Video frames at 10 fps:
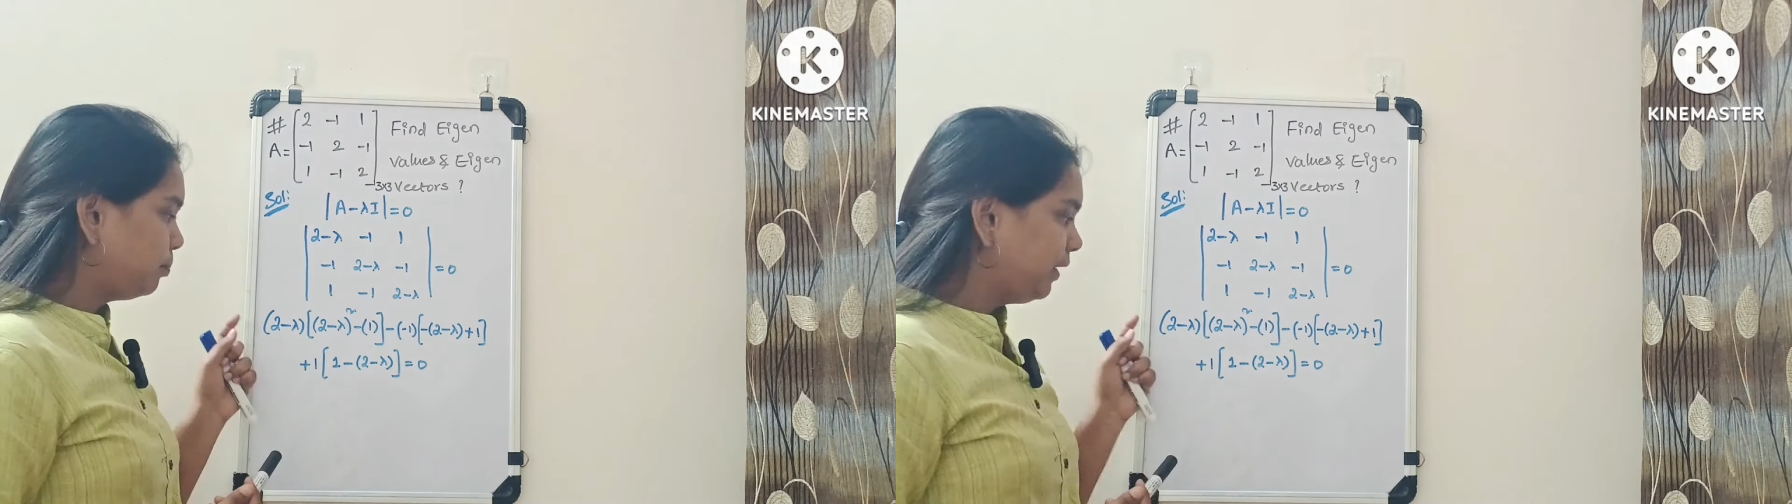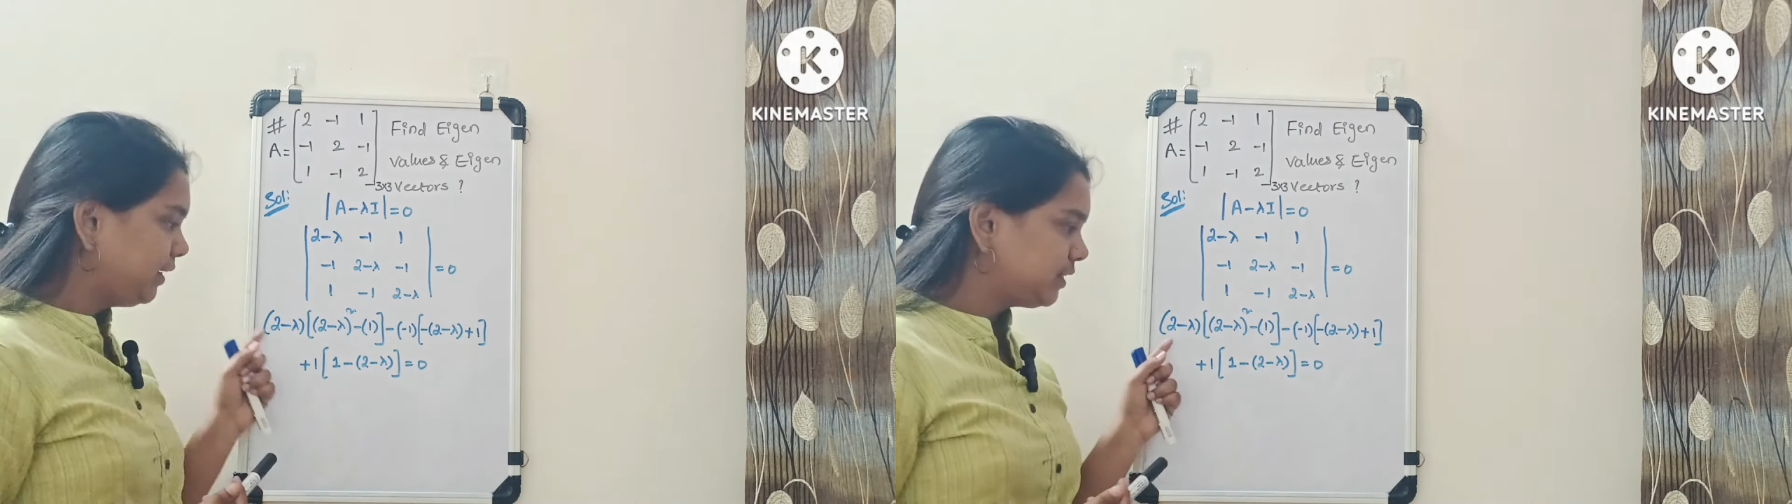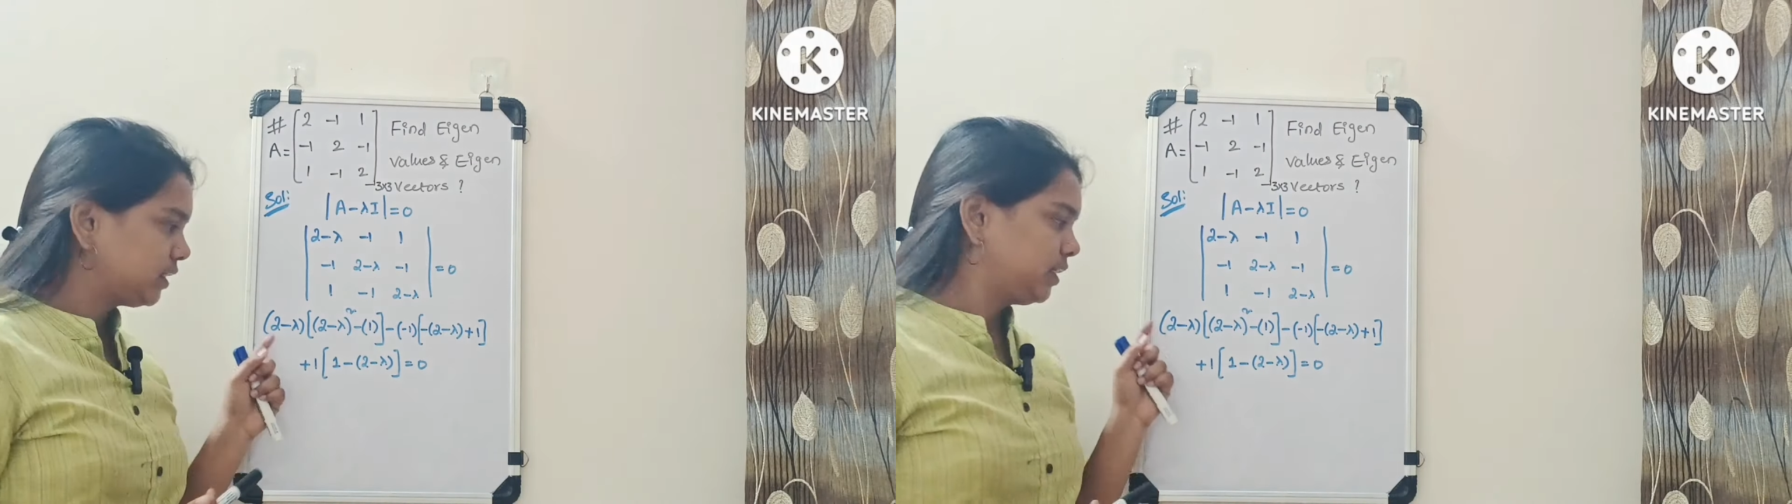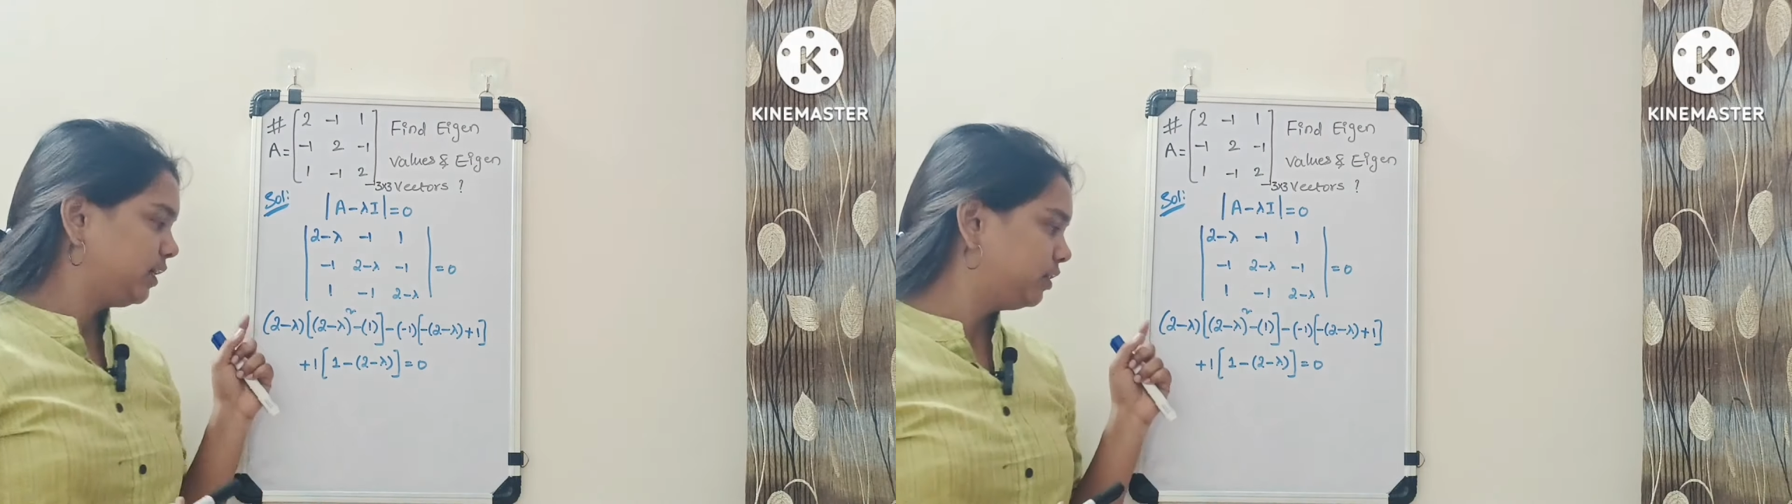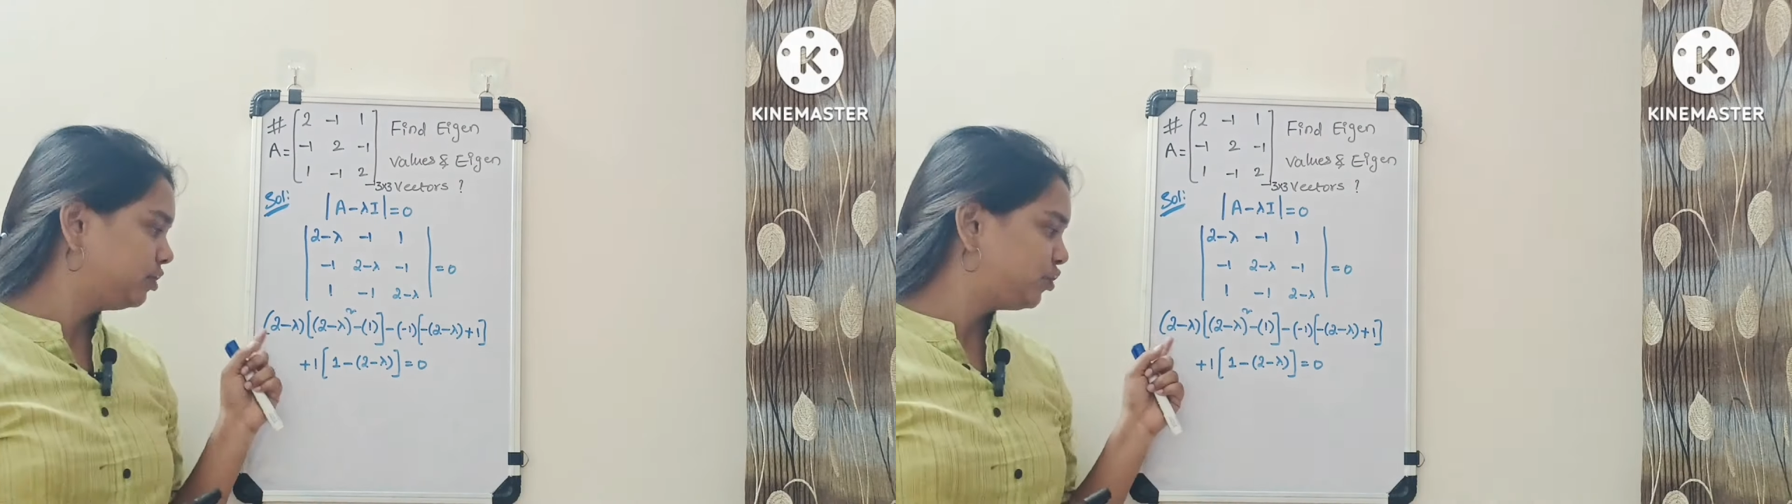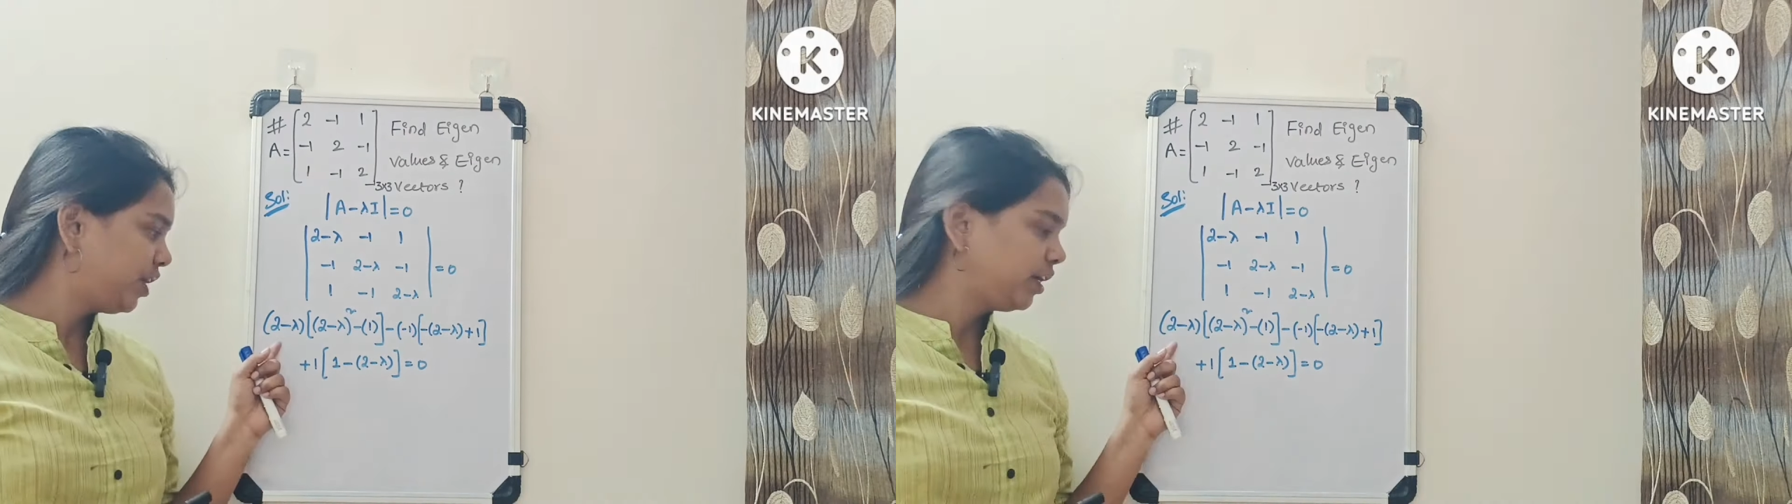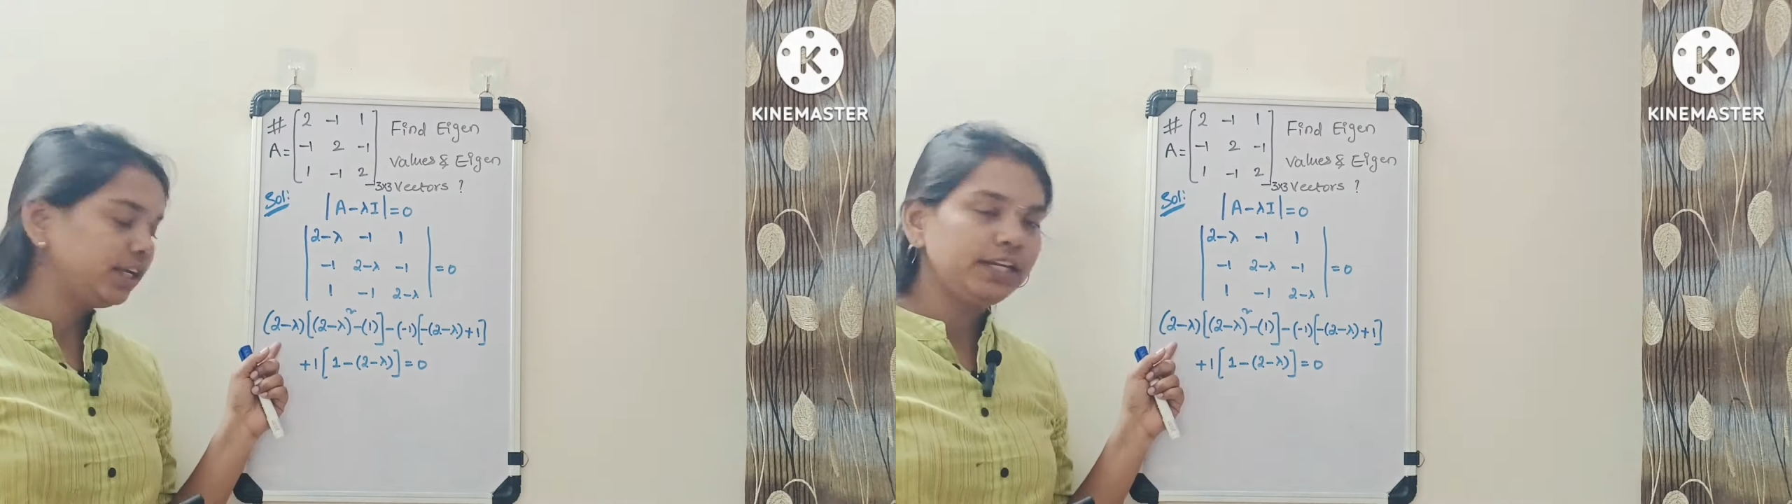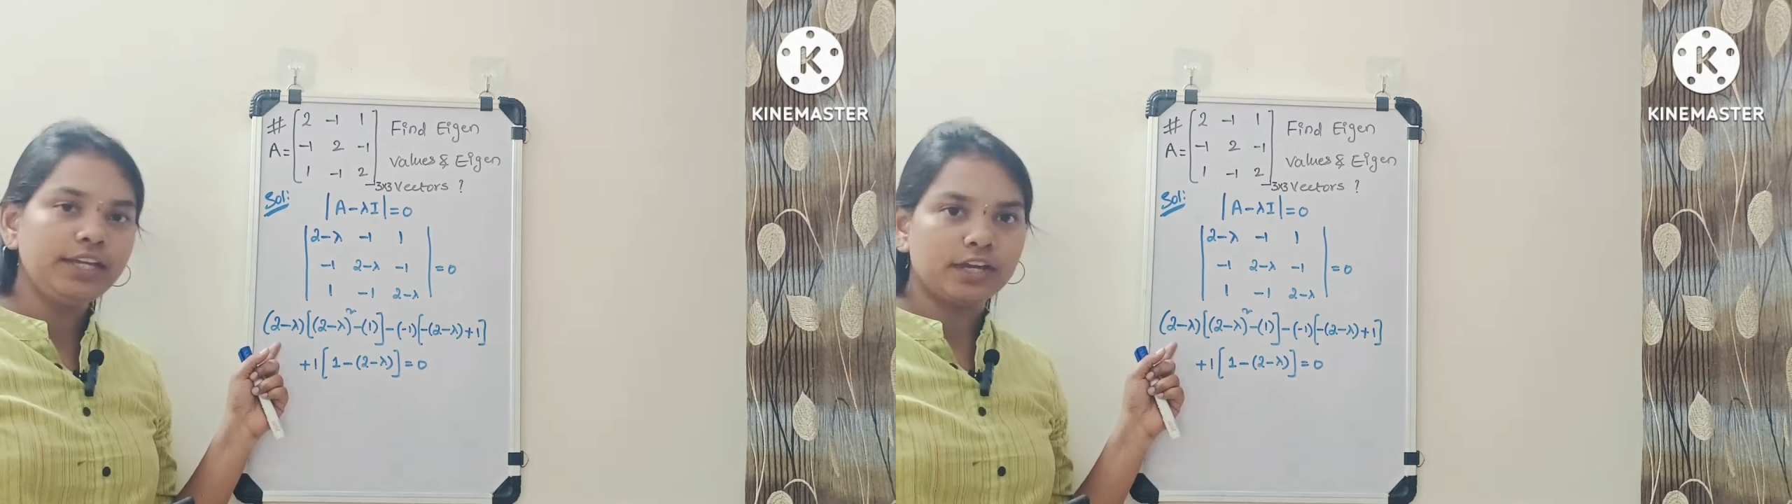please
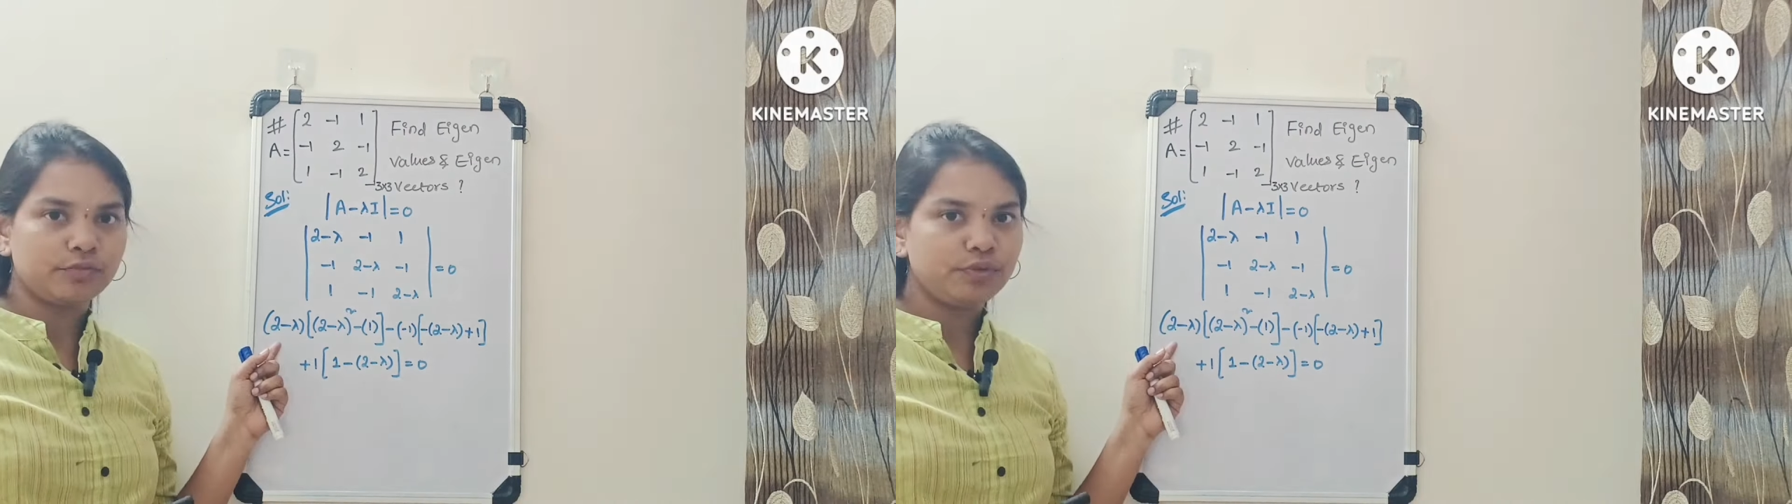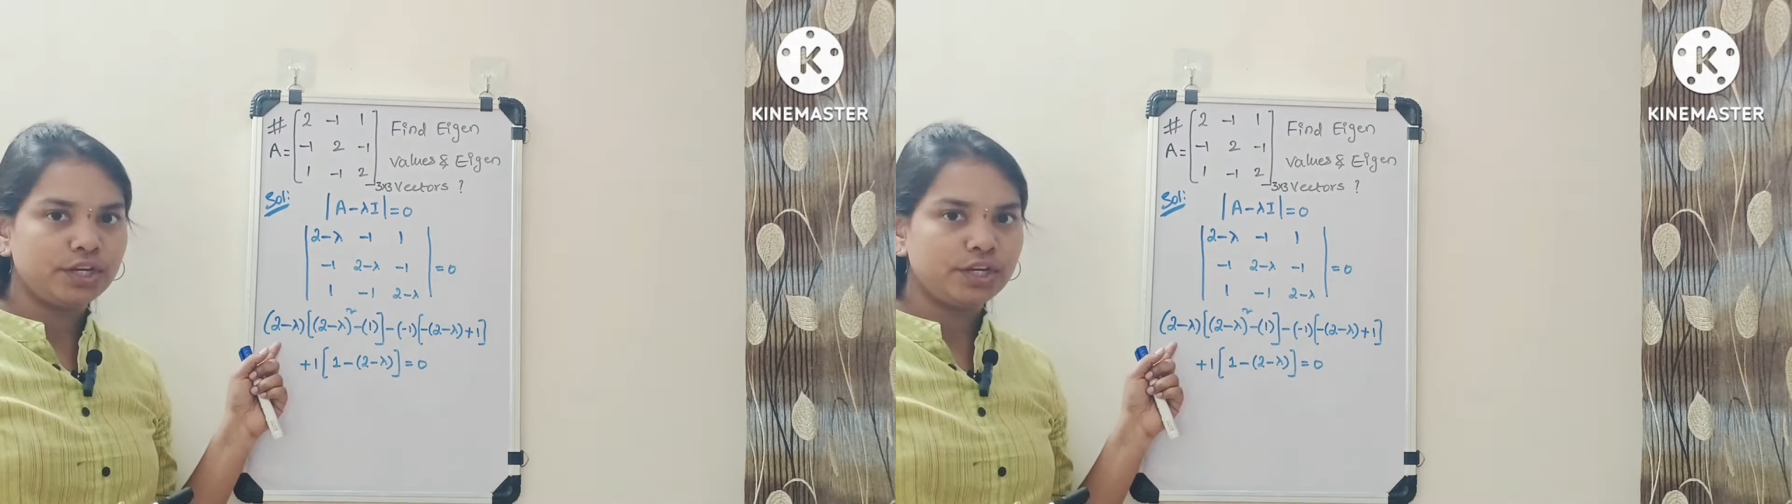check here